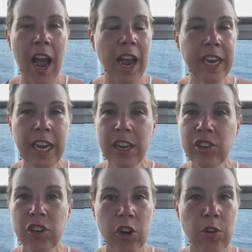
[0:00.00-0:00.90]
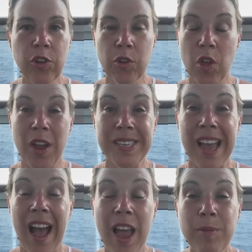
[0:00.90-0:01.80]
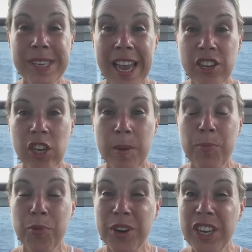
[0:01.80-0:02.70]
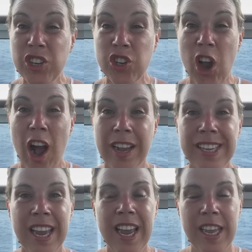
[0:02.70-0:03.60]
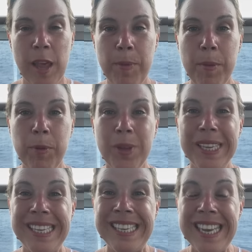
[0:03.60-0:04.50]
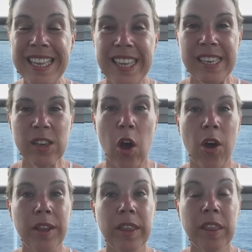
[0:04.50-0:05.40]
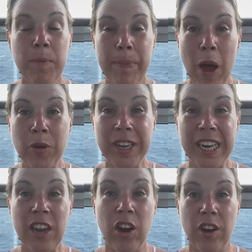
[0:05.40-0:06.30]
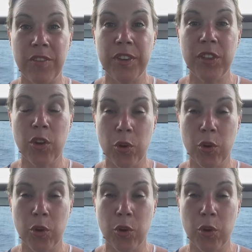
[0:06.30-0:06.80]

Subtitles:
I need to know your thoughts. I was actually pretty shocked that people did this on the balcony of their